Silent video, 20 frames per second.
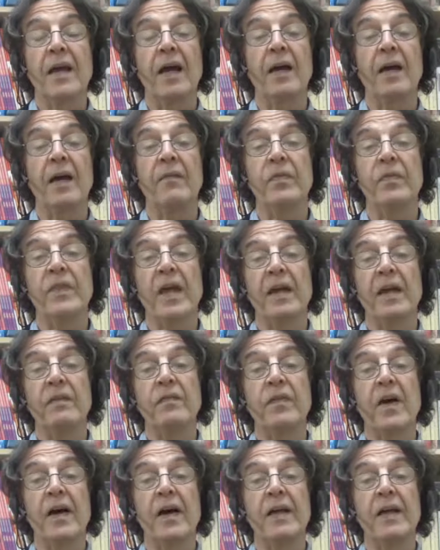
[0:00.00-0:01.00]
and they
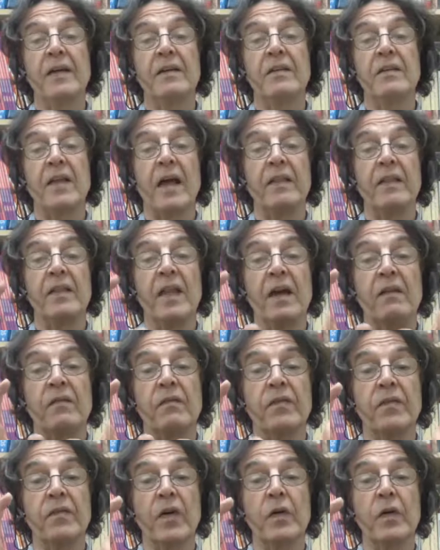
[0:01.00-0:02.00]
find that that
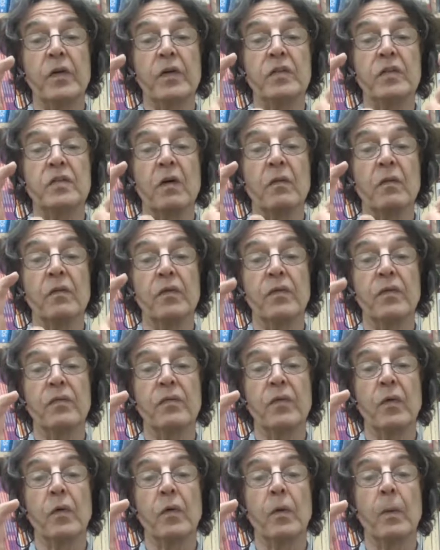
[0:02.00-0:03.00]
focus on
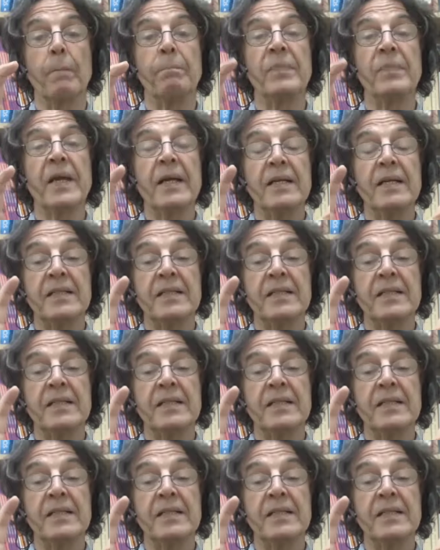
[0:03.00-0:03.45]
form